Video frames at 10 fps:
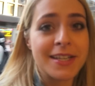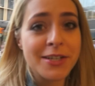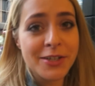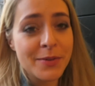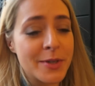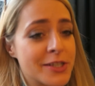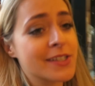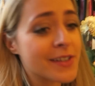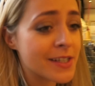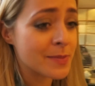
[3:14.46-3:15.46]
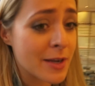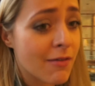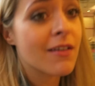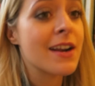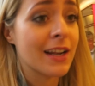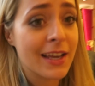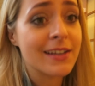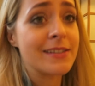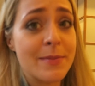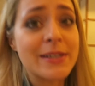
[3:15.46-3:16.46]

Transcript: the station, which excites me greatly because it